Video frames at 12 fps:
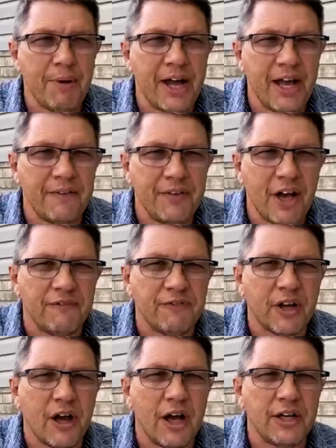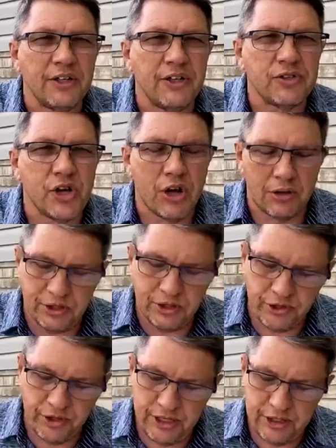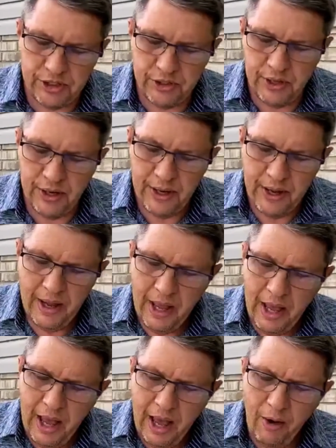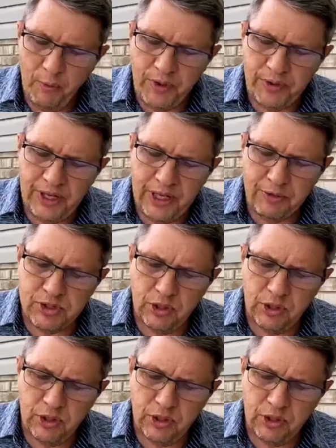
I have not forgotten your chocolate treat. When he was